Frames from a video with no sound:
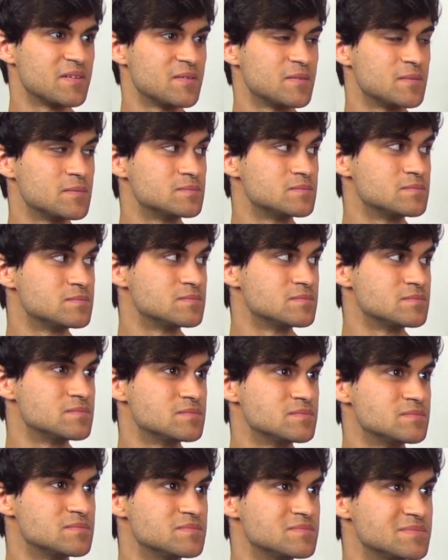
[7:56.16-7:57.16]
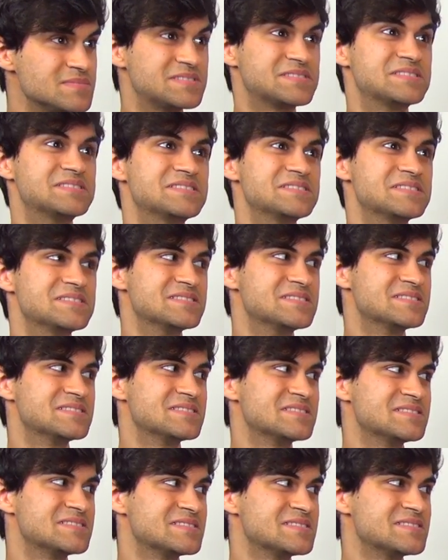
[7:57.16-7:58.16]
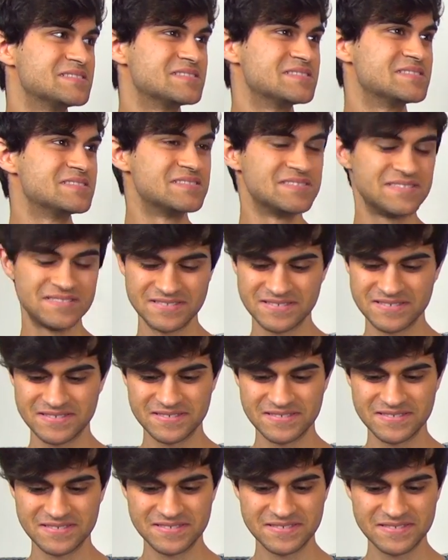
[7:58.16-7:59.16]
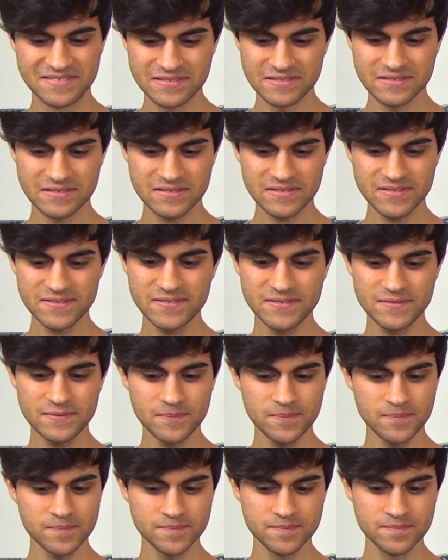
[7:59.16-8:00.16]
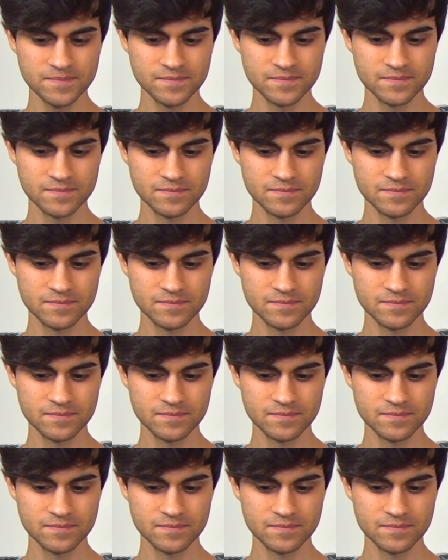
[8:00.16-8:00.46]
(silent)